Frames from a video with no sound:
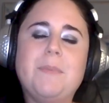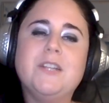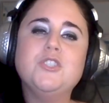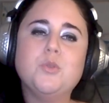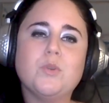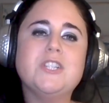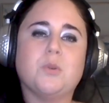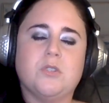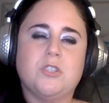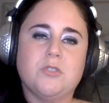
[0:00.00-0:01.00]
that because you
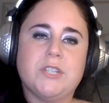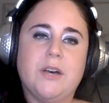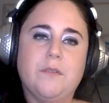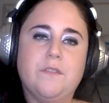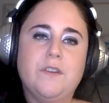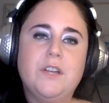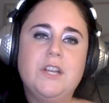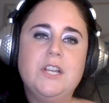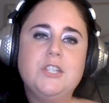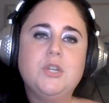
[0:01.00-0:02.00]
resourced yourself.
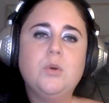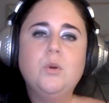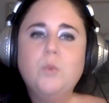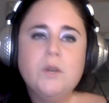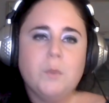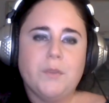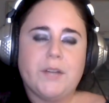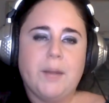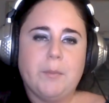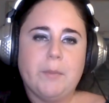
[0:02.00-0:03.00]
So who wouldn't want the
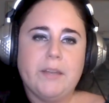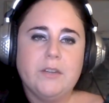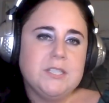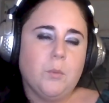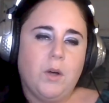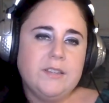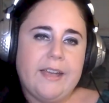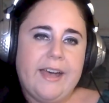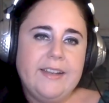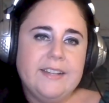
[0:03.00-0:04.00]
compliment? We still want
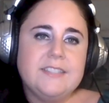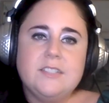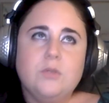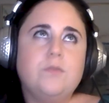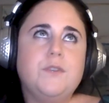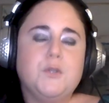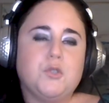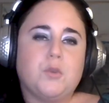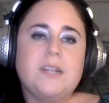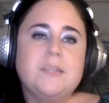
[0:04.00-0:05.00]
that. It still
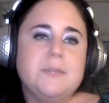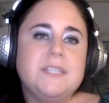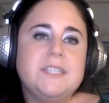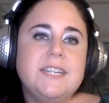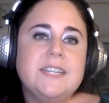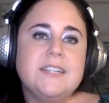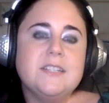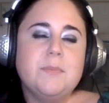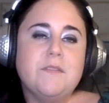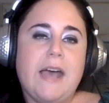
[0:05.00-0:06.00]
feels great to be seen and
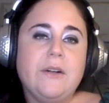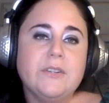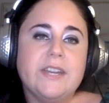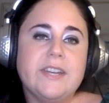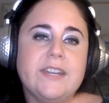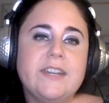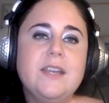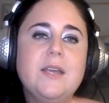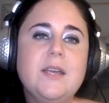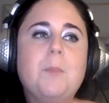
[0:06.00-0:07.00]
to be validated.
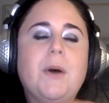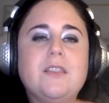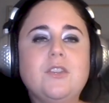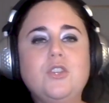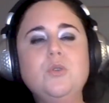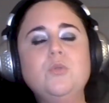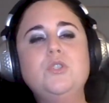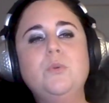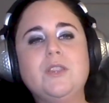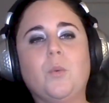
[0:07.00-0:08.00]
But you
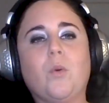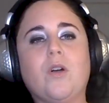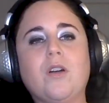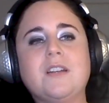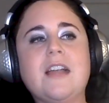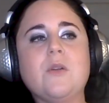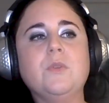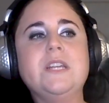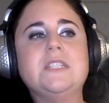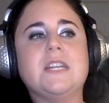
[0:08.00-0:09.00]
doing the work, not
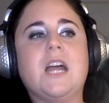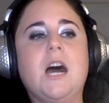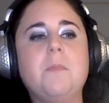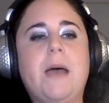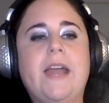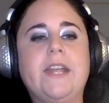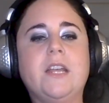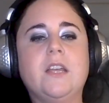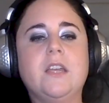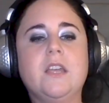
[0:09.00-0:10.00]
only is it
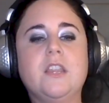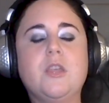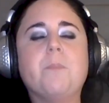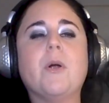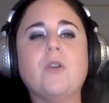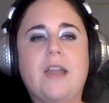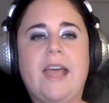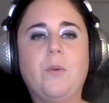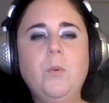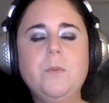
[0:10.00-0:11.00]
combating the
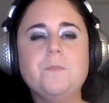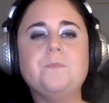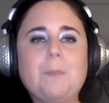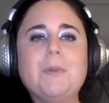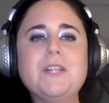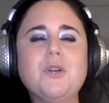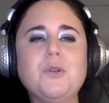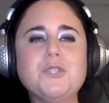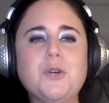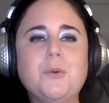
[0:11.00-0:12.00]
burnout, but it's
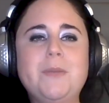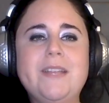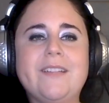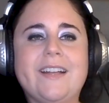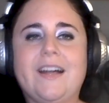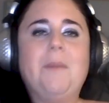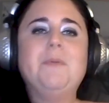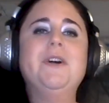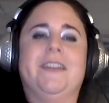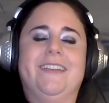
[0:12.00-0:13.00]
also being like, I'm
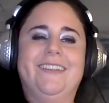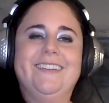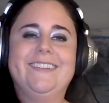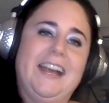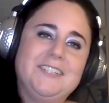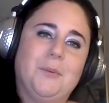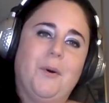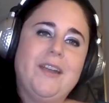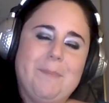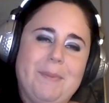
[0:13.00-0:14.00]
good. I still
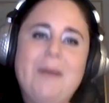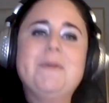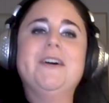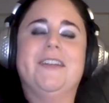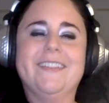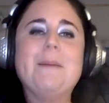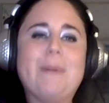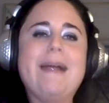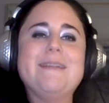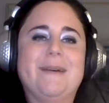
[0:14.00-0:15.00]
want it, but I'm good. I'm
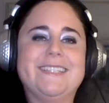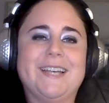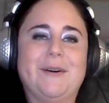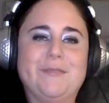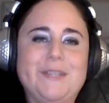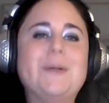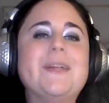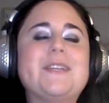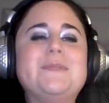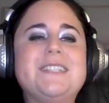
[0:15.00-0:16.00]
proud of myself. You know,
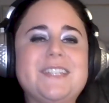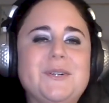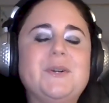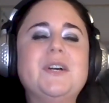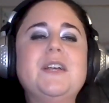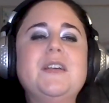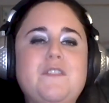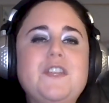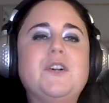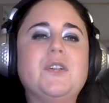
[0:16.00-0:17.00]
like, you still
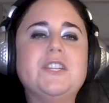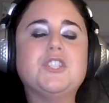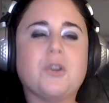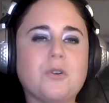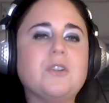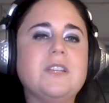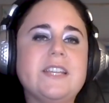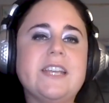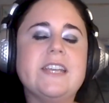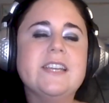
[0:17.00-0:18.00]
feel
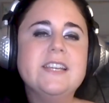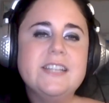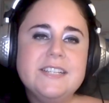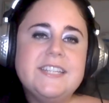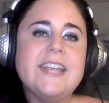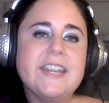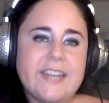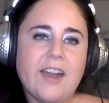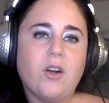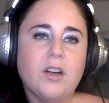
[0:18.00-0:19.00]
internally taken
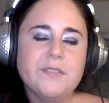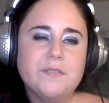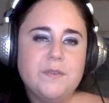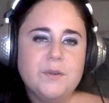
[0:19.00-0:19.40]
care of.